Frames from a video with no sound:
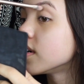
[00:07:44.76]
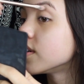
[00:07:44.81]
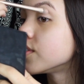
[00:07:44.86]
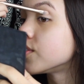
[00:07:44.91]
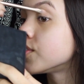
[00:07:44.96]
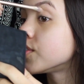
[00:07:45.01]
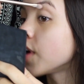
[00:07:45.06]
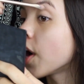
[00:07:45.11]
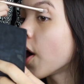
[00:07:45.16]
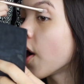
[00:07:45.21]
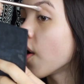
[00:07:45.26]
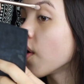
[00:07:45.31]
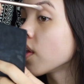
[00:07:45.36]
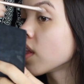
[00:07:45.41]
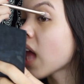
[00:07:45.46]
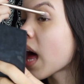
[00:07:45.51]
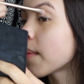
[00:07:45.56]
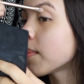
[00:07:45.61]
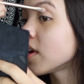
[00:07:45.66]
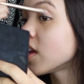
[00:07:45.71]
So
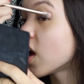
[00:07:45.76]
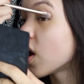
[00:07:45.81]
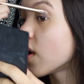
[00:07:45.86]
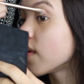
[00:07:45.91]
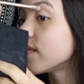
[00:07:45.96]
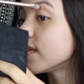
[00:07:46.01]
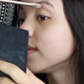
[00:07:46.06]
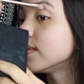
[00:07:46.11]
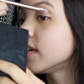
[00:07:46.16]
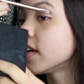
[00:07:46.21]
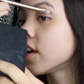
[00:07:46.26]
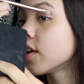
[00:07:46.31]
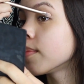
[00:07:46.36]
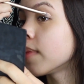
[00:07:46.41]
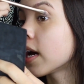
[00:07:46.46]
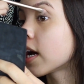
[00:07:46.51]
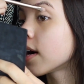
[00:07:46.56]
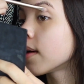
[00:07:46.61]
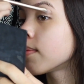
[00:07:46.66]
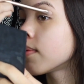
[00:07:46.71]
let me know if you did your
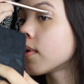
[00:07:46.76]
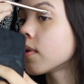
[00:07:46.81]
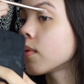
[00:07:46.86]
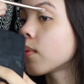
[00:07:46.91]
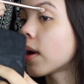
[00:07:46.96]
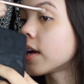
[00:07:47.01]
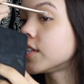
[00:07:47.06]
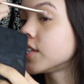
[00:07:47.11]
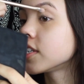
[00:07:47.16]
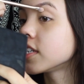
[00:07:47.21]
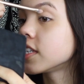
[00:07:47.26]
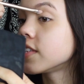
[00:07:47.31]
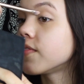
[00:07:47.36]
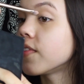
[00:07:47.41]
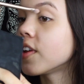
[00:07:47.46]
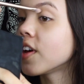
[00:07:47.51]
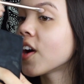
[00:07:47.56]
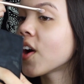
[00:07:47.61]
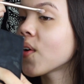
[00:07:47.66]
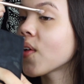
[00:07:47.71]
makeup while watching this
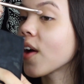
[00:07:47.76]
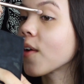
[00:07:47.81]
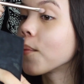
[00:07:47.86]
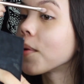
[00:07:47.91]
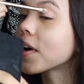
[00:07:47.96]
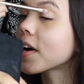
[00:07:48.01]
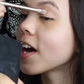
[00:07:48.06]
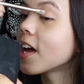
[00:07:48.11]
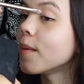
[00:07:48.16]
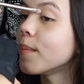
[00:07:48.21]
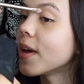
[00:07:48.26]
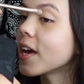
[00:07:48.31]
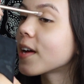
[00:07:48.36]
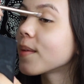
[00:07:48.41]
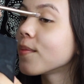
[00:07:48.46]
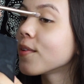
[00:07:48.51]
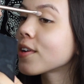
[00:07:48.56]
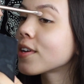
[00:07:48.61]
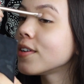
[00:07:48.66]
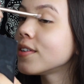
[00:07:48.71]
video, like what kind of
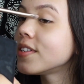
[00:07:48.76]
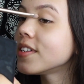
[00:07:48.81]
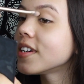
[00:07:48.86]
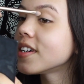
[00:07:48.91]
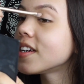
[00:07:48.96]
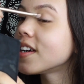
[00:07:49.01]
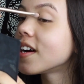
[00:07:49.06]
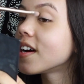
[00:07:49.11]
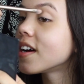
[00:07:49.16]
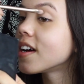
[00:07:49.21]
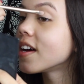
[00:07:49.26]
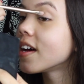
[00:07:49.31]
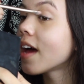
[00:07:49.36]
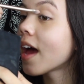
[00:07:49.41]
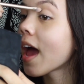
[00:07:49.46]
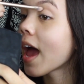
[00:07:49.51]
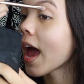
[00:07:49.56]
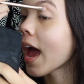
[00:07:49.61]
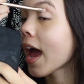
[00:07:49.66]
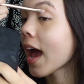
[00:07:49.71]
makeup look you did,
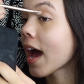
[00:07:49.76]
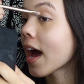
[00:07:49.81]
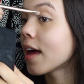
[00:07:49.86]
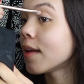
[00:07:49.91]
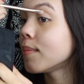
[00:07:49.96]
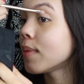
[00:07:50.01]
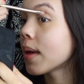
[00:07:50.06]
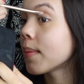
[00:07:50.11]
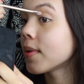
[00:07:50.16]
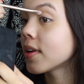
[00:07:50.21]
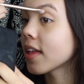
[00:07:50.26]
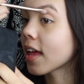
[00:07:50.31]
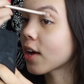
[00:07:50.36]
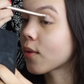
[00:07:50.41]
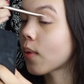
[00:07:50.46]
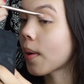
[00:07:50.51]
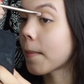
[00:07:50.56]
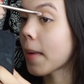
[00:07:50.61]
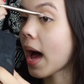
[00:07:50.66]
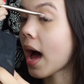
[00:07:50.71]
and maybe
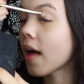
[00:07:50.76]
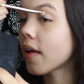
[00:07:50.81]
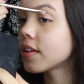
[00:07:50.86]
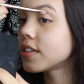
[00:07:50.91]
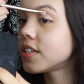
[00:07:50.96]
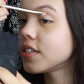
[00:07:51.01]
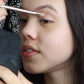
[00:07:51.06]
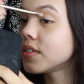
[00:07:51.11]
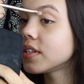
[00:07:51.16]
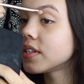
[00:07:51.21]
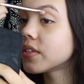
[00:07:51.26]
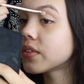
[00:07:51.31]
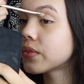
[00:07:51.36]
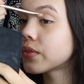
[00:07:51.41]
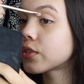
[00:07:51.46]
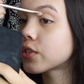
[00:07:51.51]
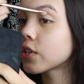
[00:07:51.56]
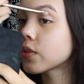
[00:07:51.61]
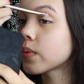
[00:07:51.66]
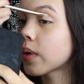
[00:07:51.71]
like what palettes you
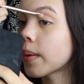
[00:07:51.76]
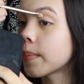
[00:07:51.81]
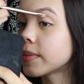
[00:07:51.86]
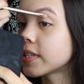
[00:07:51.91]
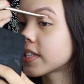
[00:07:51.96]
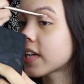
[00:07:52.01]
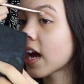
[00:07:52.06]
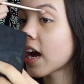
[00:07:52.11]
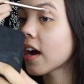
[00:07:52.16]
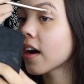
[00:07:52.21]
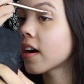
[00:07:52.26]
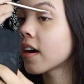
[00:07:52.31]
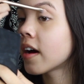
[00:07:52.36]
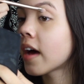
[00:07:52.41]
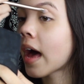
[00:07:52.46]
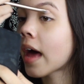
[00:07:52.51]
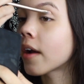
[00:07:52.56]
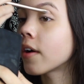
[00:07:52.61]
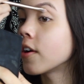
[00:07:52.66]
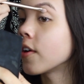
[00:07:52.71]
used or what
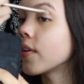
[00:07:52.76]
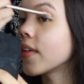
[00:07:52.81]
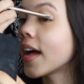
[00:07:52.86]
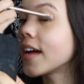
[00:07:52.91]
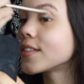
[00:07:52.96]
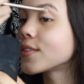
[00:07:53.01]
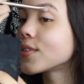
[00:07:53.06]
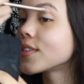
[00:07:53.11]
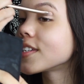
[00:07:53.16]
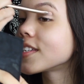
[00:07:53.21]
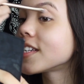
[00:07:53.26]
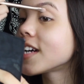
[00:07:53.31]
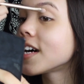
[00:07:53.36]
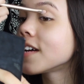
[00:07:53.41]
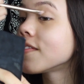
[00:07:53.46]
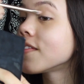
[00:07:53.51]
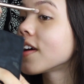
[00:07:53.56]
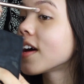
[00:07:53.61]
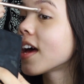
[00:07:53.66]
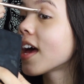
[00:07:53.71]
mascara, I don't know, that sort of
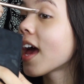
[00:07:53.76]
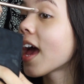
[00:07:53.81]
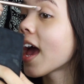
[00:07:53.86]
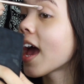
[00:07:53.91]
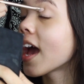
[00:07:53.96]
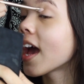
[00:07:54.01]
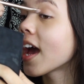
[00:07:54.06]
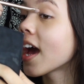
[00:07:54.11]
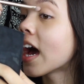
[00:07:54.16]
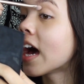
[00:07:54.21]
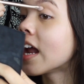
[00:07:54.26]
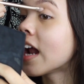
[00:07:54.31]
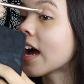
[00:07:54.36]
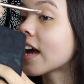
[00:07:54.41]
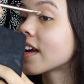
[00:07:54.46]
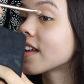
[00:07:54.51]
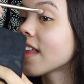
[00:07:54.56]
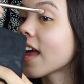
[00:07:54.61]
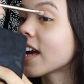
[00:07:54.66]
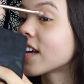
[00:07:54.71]
stuff. And
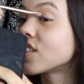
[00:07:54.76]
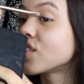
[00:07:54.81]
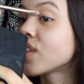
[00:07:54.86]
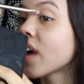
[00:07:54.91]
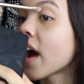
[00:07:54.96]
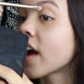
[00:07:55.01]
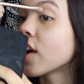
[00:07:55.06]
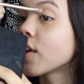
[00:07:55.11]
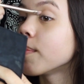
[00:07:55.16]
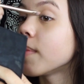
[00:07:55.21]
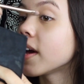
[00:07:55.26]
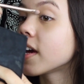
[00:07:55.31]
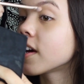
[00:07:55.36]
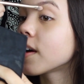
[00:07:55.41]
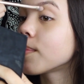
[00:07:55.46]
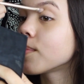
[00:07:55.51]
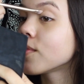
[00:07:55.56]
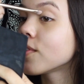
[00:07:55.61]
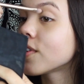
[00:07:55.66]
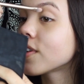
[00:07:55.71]
I can like try out your
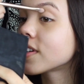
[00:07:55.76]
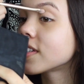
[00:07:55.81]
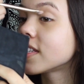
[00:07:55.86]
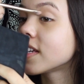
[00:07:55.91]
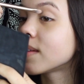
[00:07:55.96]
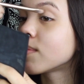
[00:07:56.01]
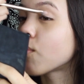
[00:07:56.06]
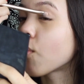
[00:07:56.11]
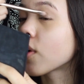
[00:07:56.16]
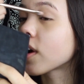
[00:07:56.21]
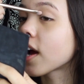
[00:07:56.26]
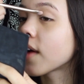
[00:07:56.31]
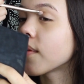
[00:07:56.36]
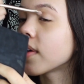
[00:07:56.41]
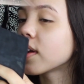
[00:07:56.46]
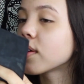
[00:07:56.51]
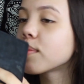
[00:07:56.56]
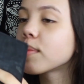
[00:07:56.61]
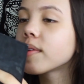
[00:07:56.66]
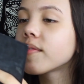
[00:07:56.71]
makeup looks in more get
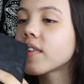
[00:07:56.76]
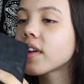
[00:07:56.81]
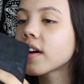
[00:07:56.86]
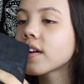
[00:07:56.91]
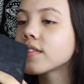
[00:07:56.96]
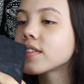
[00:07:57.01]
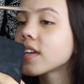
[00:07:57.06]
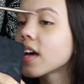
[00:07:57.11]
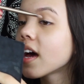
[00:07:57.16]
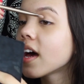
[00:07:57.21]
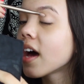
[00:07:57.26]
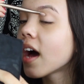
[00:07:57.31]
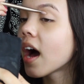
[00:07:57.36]
ready with me videos.